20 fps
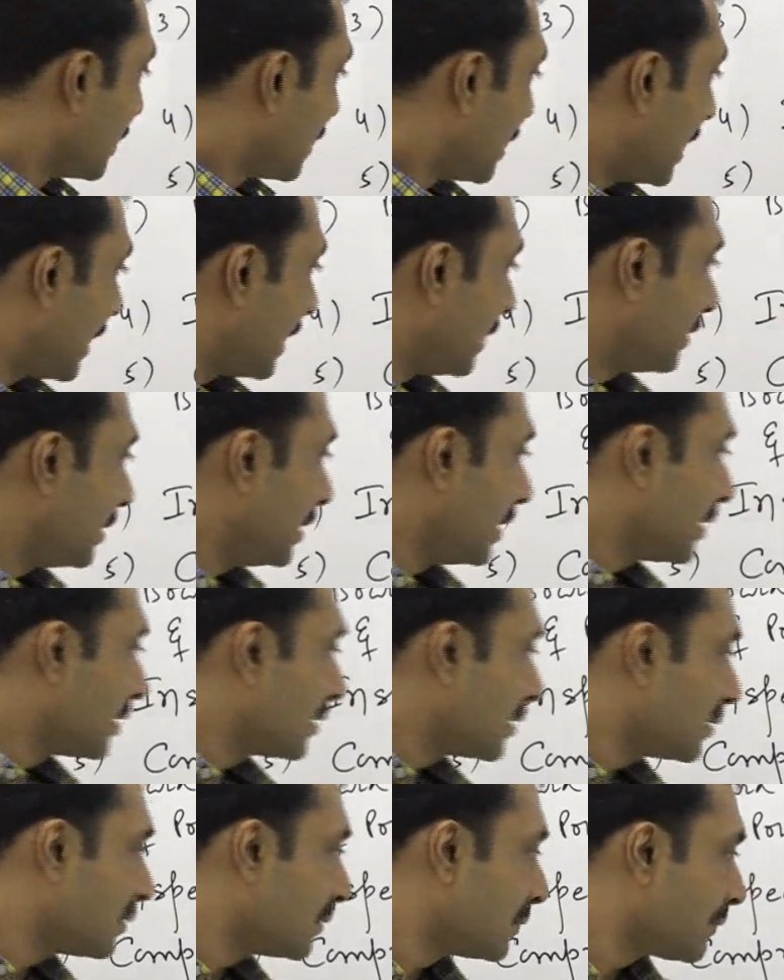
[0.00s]
I think
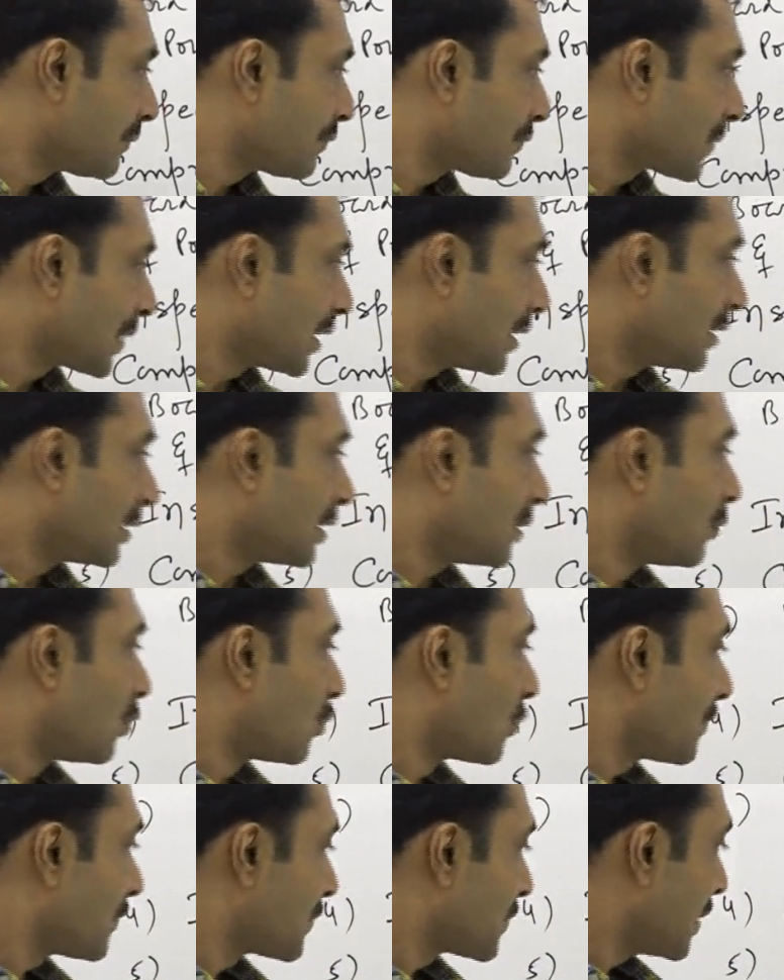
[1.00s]
the
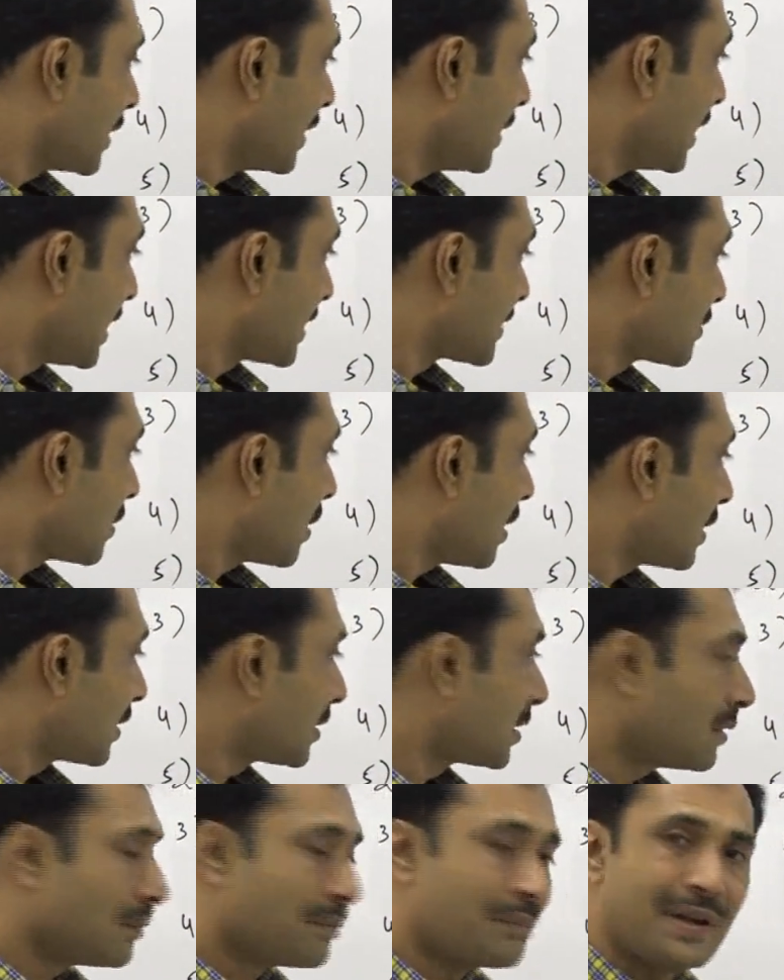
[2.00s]
Board of Study has
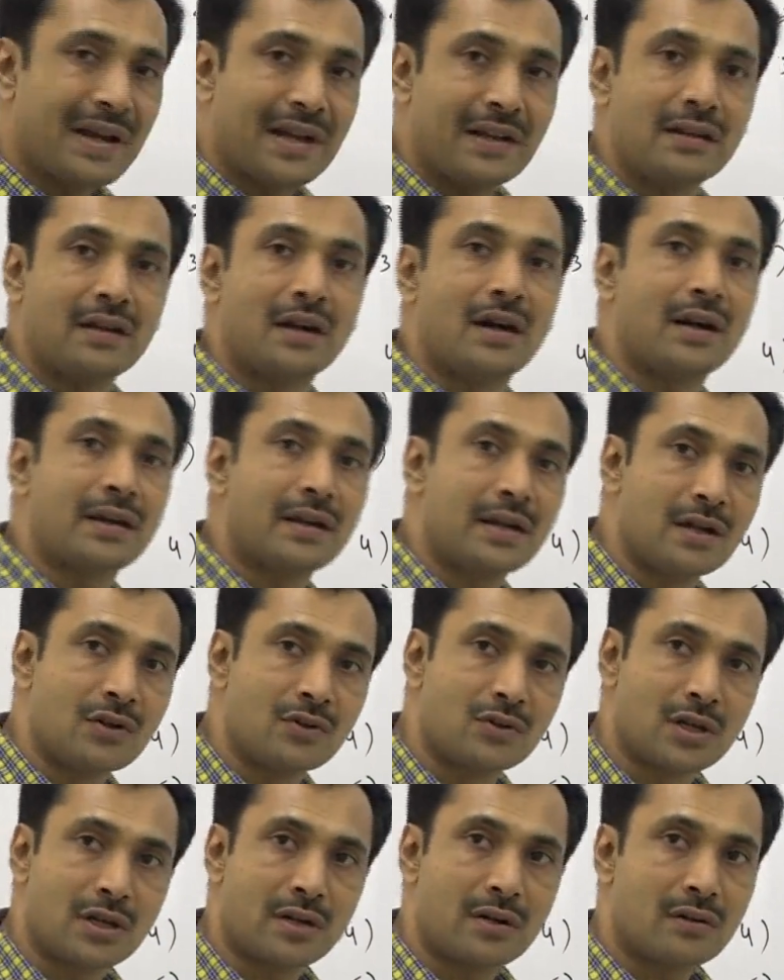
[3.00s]
not paid the
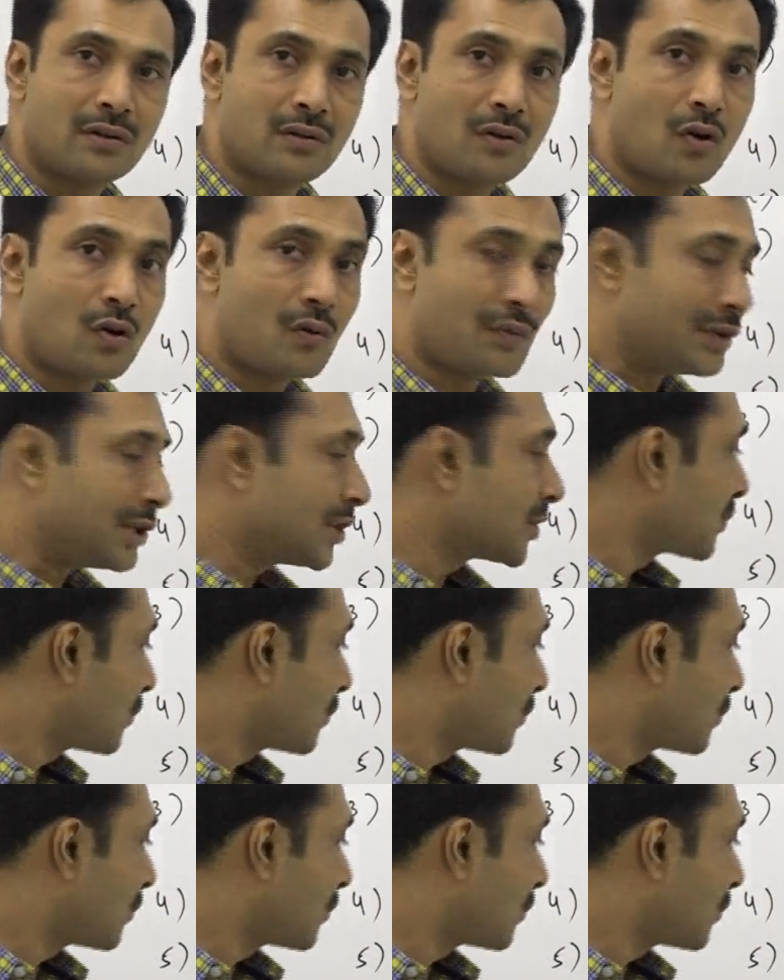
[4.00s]
attention over this